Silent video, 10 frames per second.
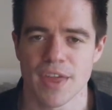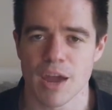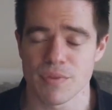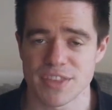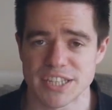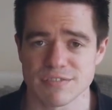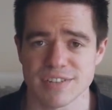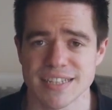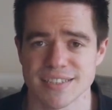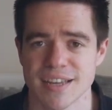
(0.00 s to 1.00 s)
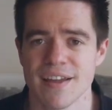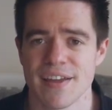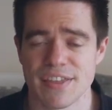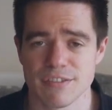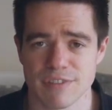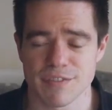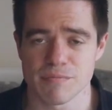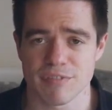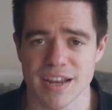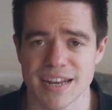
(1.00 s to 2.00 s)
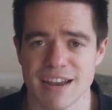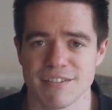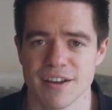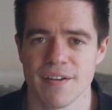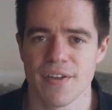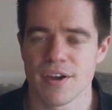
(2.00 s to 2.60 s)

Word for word: and when this is released in the relevant brain area,